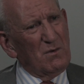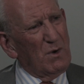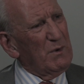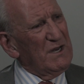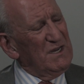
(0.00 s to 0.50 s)

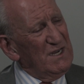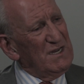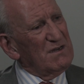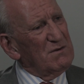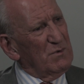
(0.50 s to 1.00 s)
what we
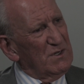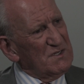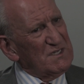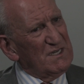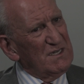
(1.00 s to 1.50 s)
needed
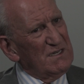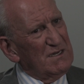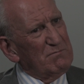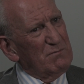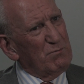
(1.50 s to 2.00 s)
was
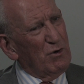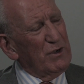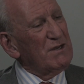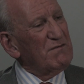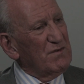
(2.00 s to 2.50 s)
a
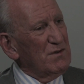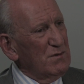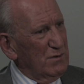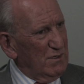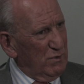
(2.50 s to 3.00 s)
point of
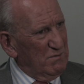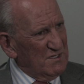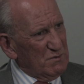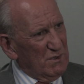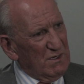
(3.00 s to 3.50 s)
view in
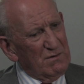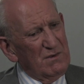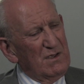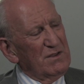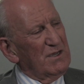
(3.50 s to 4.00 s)
women's wear
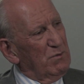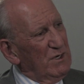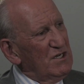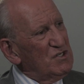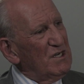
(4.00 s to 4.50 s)
that
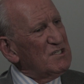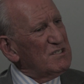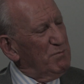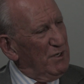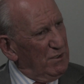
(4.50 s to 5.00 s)
really
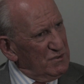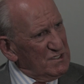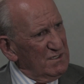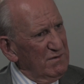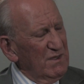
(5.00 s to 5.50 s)

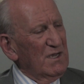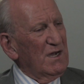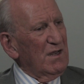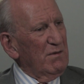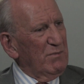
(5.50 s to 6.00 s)
juxtaposed
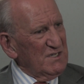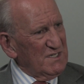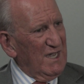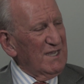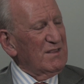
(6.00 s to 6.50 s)

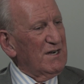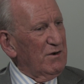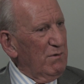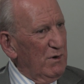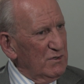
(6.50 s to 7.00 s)
beside the
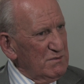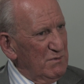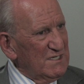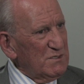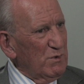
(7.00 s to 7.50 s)
Harry Rosen
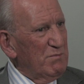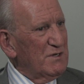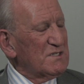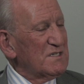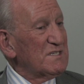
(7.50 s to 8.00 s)
menswear
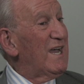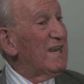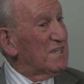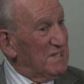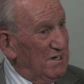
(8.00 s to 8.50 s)
business and had
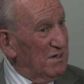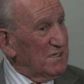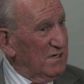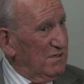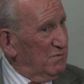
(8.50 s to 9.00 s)
a
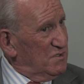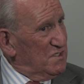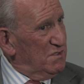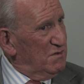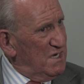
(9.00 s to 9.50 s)
character that was
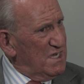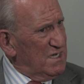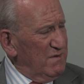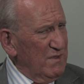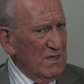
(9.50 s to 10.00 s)
unique
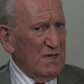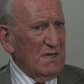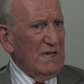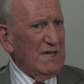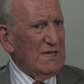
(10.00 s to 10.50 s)

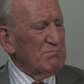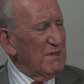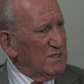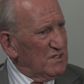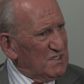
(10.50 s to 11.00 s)
and
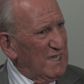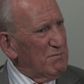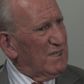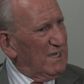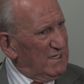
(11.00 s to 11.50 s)
made the
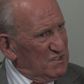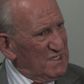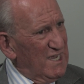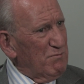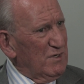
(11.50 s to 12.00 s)
same kind of
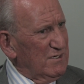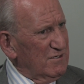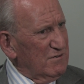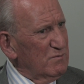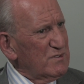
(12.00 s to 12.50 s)
statement in
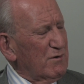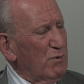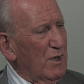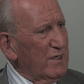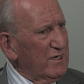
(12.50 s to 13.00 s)
terms of
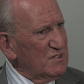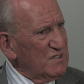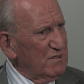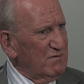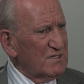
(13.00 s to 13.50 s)
quality and
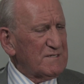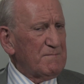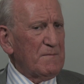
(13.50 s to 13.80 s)
service.